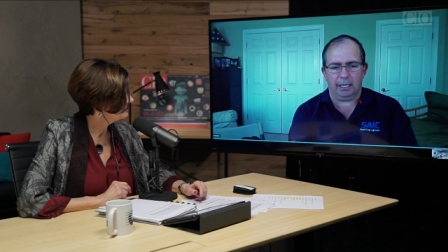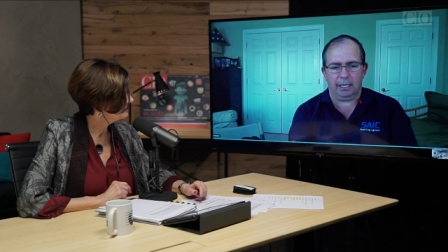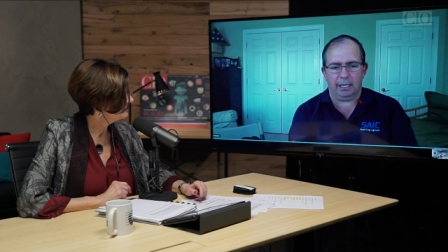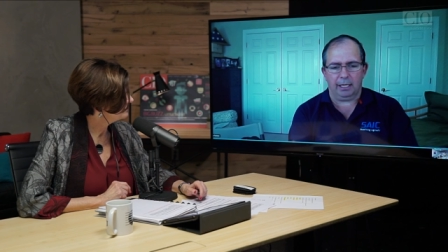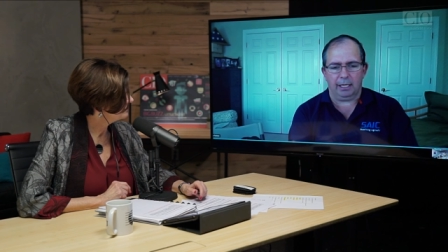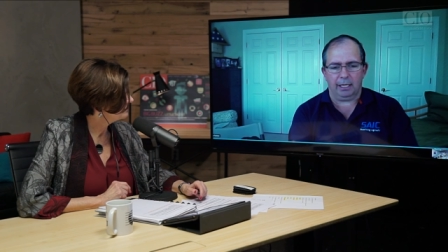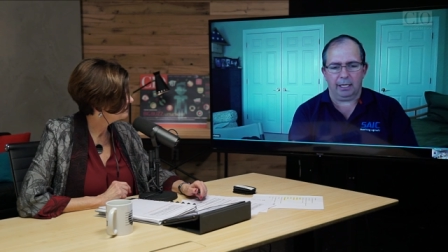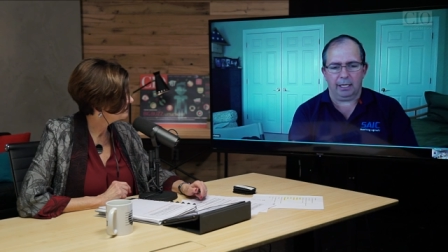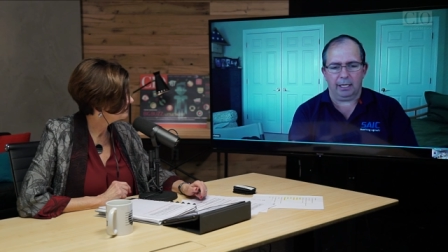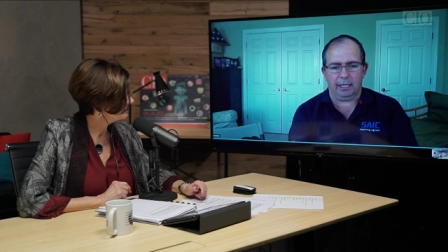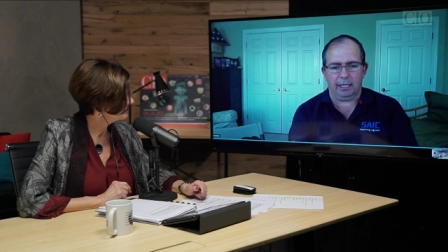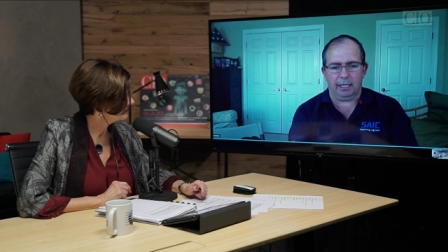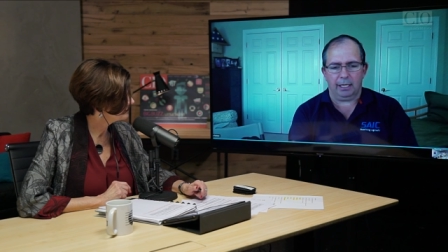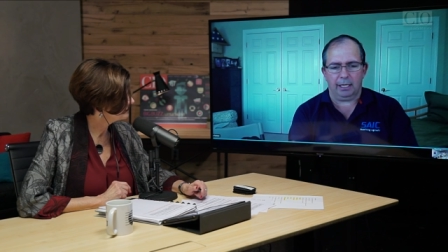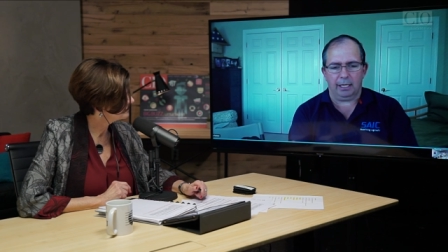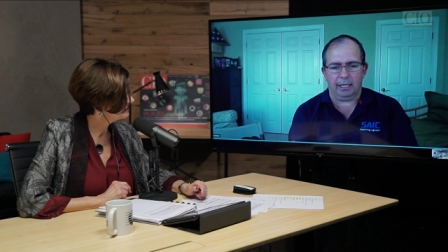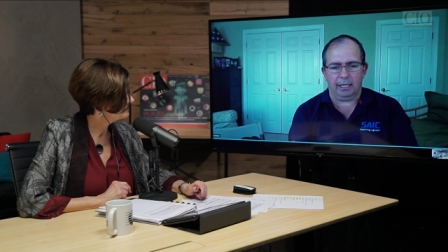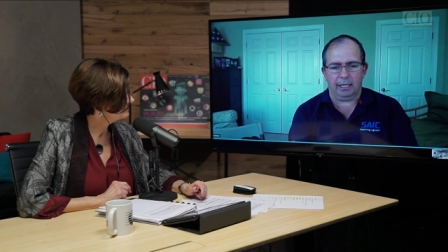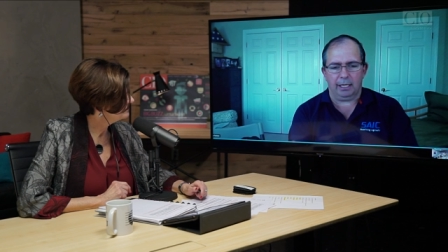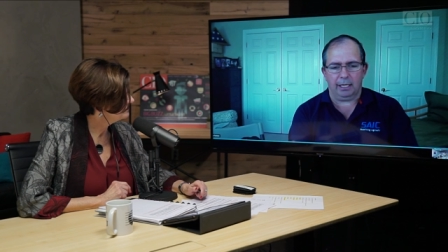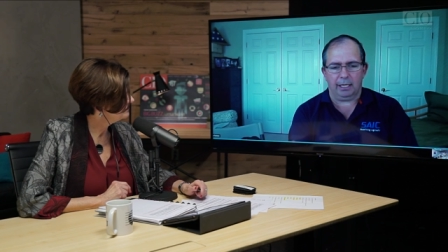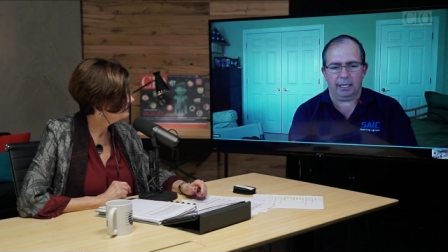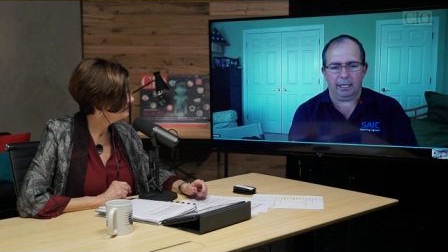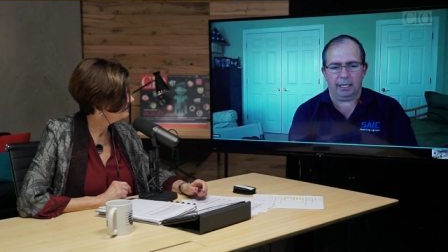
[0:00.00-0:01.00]
a little bit
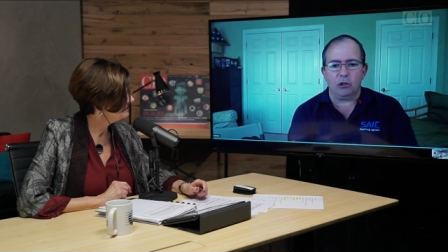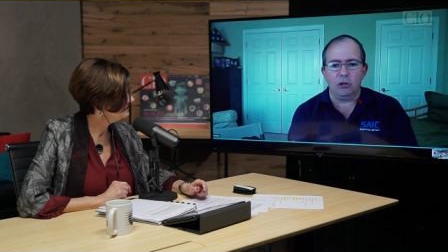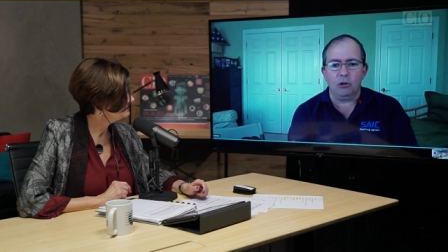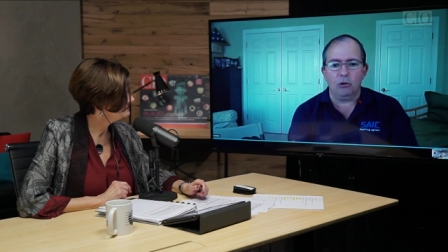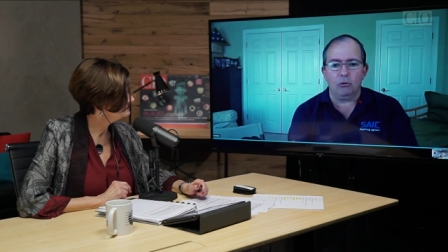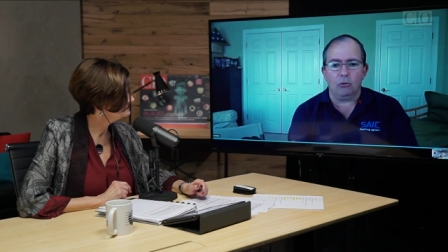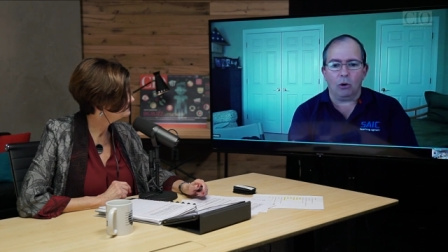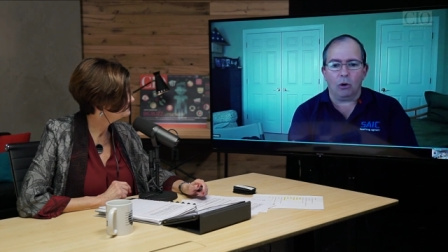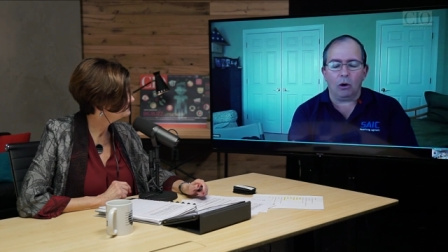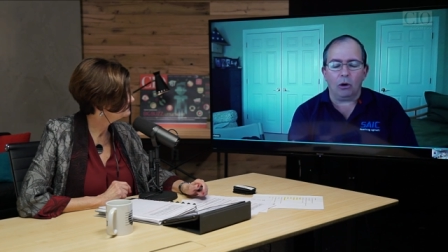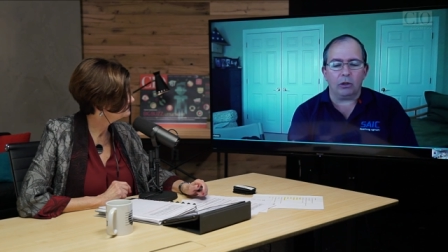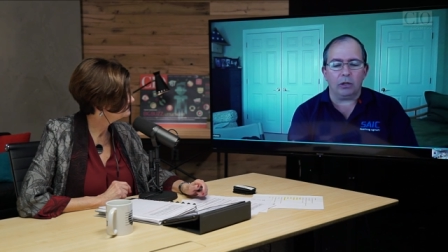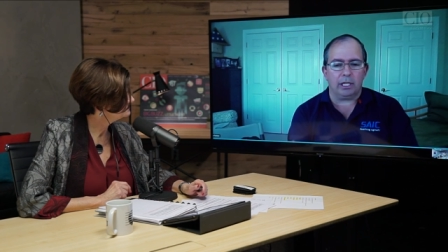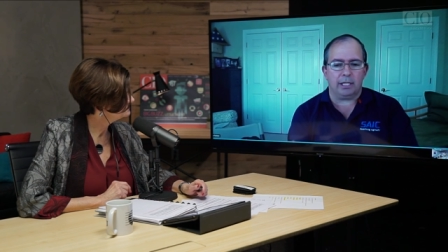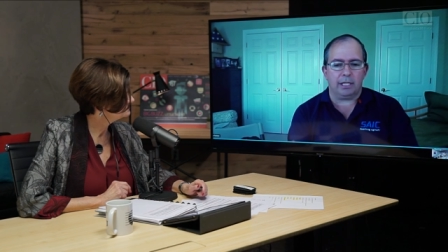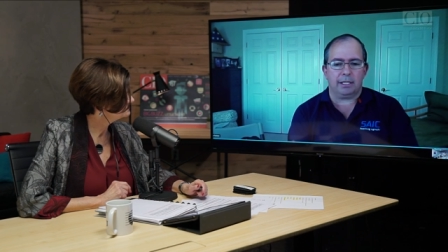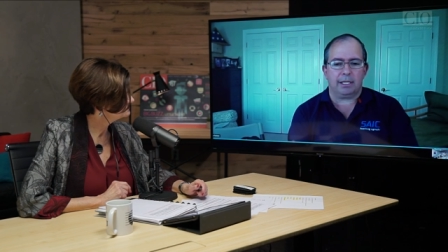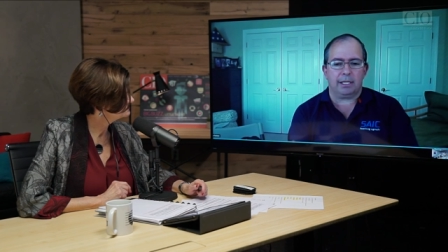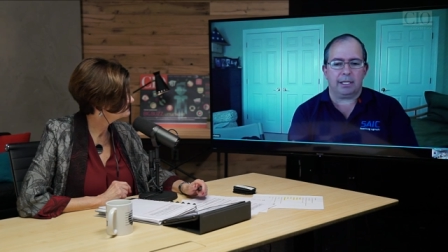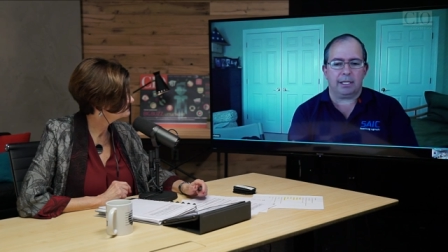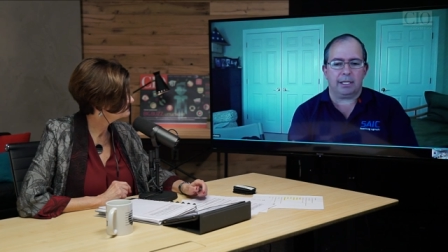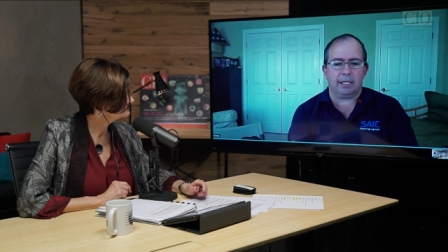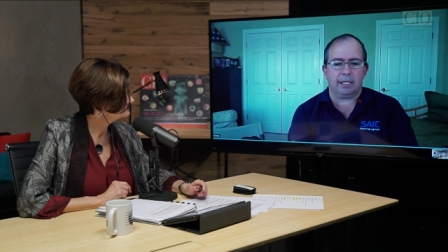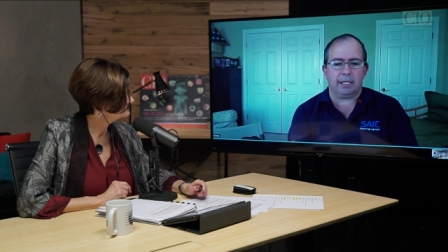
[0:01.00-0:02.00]
it's a new role that's
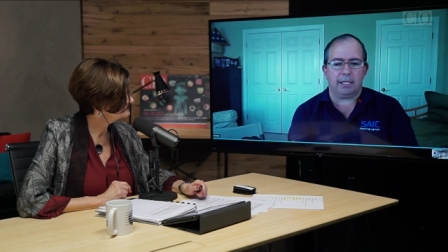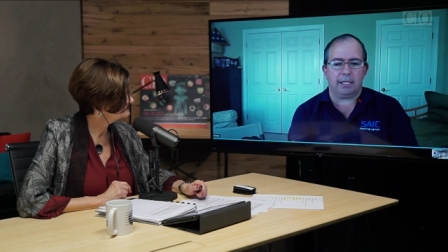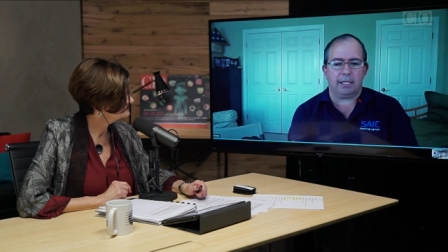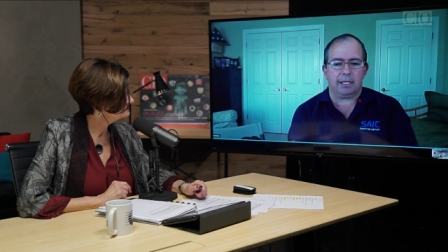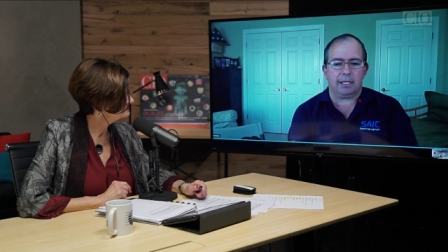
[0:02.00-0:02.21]
coming out.